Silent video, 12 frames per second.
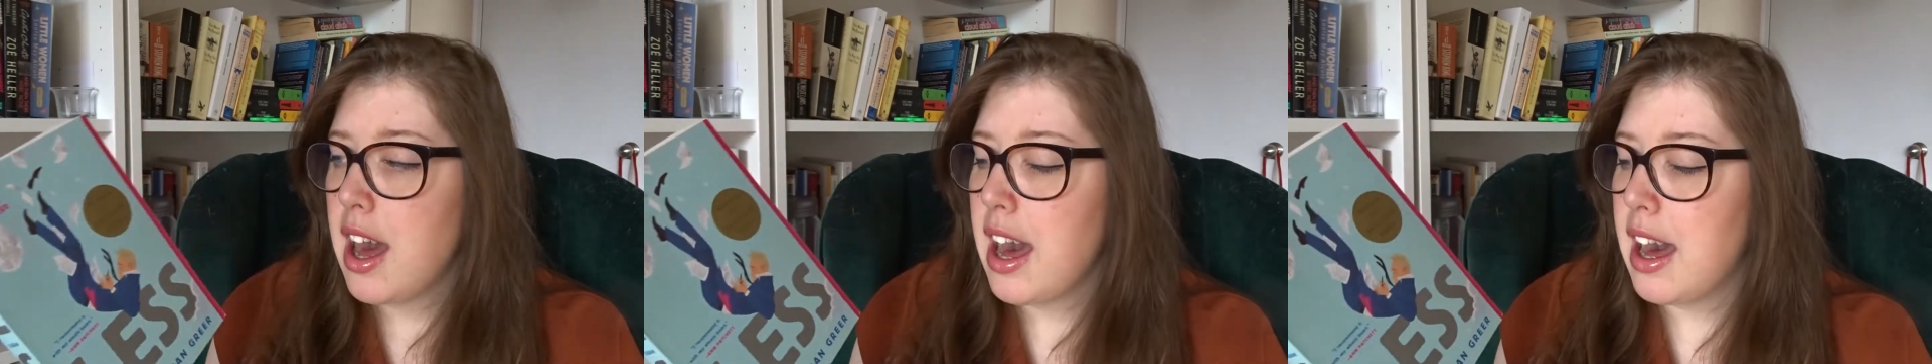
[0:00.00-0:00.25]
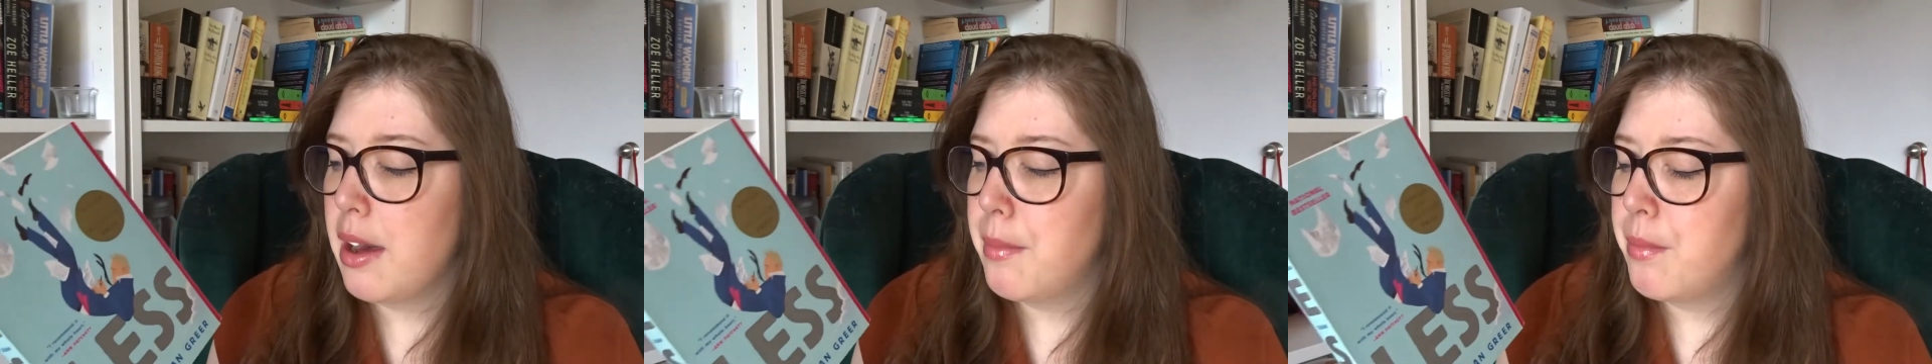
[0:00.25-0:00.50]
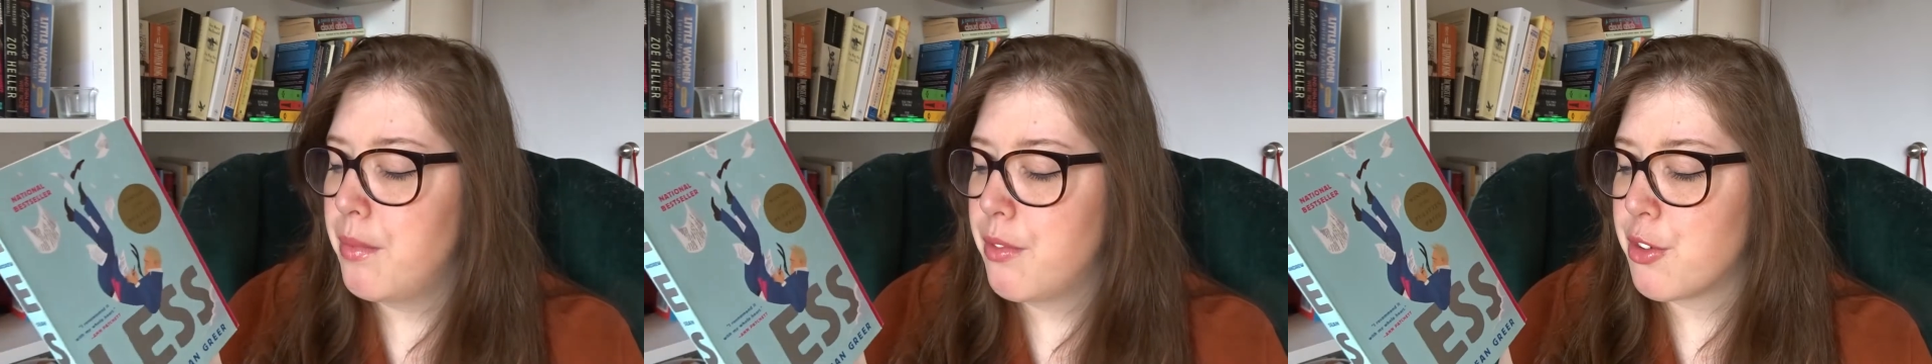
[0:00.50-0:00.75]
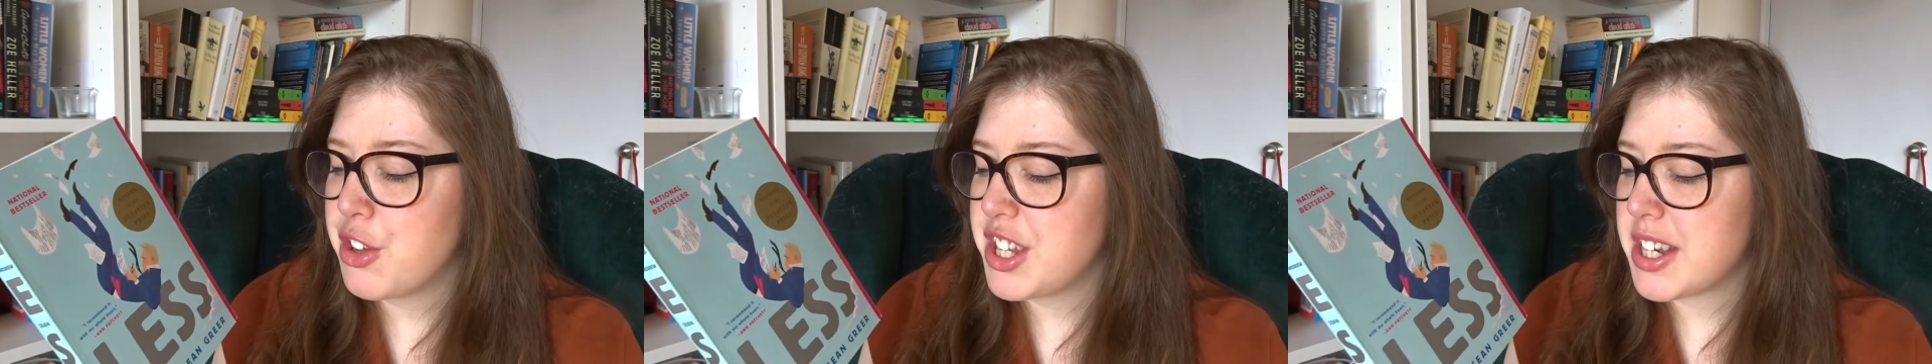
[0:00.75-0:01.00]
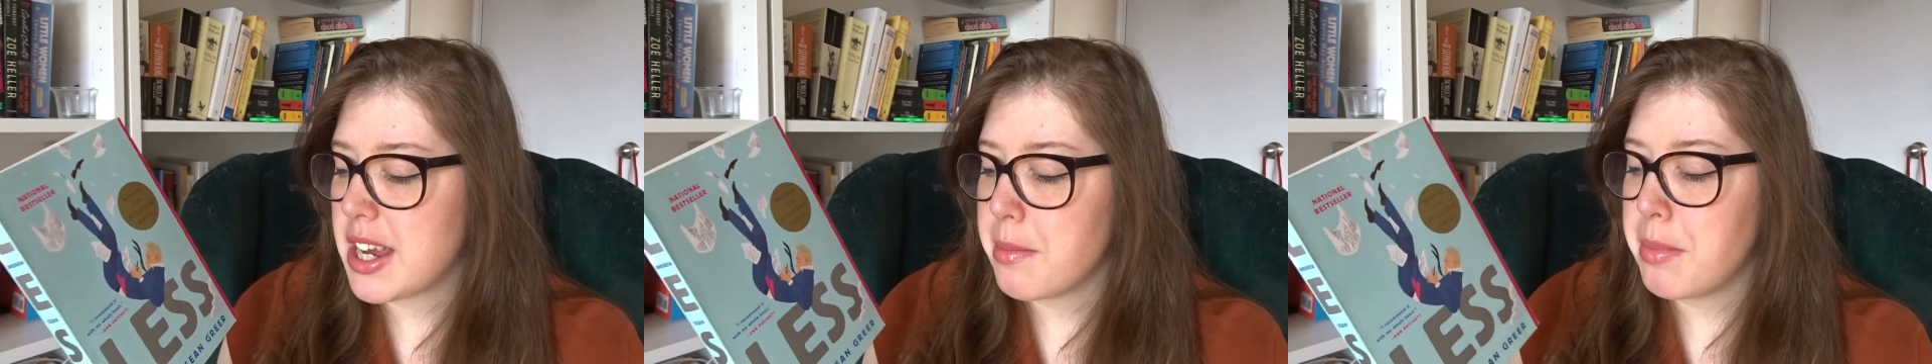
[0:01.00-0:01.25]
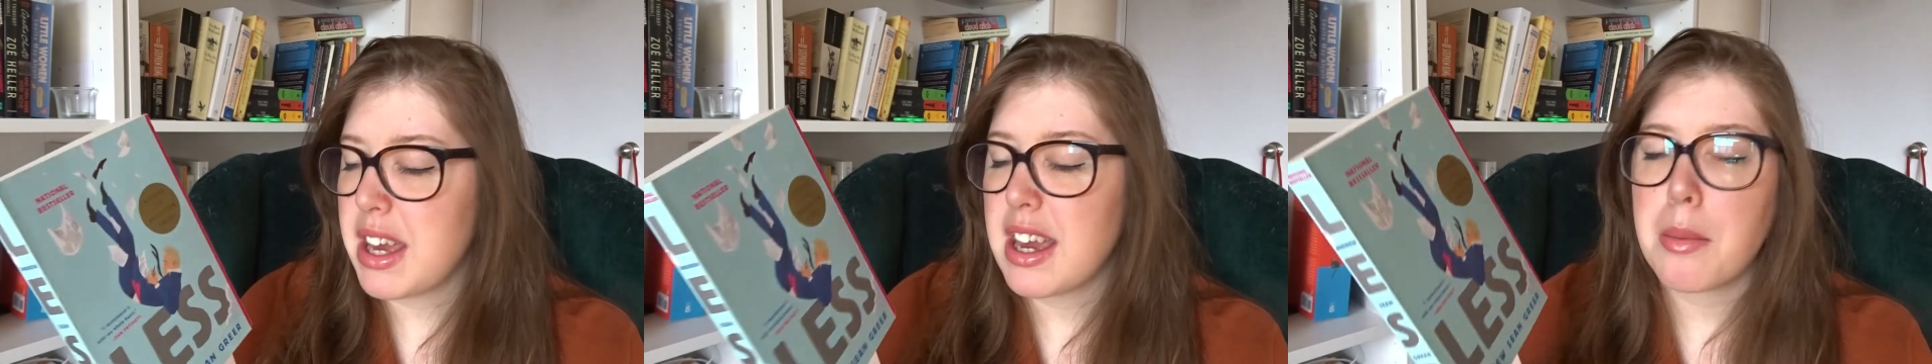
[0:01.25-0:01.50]
for the time
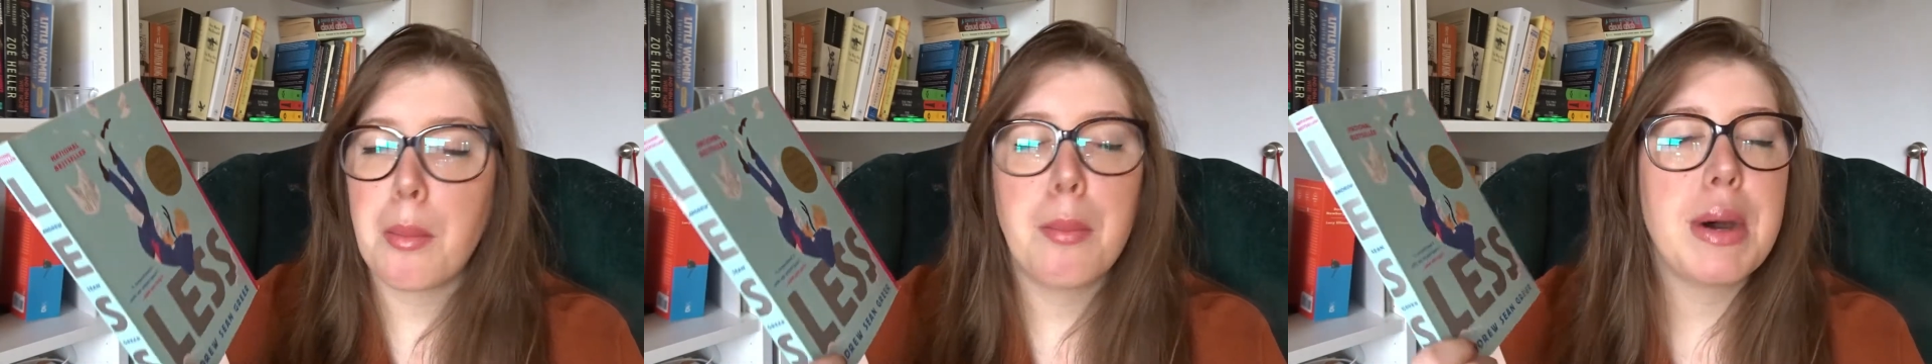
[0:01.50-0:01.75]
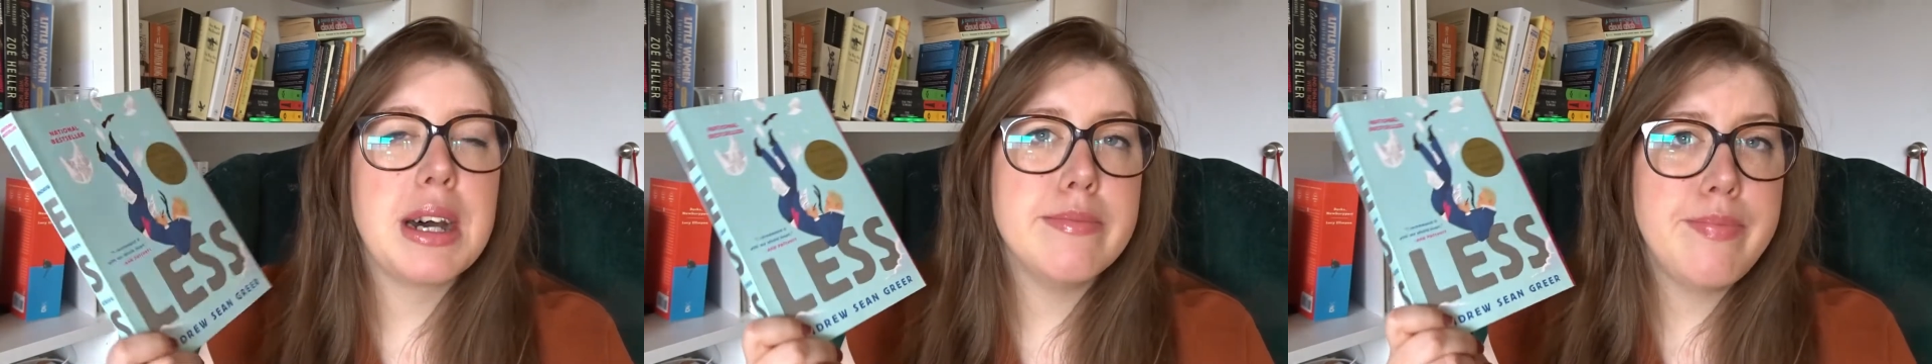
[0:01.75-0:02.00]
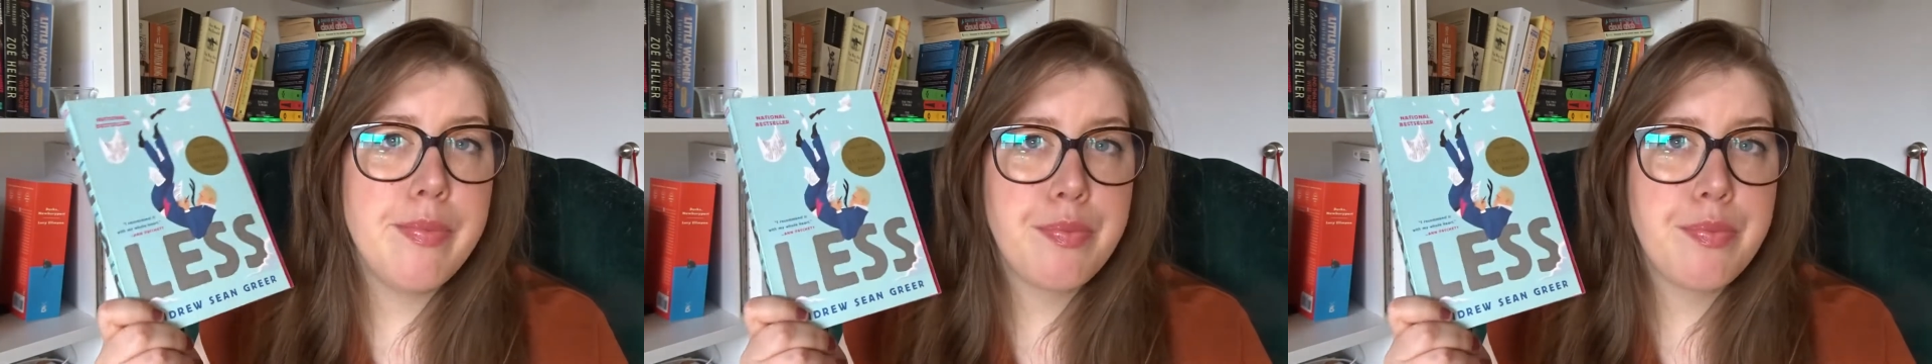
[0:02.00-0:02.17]
being. But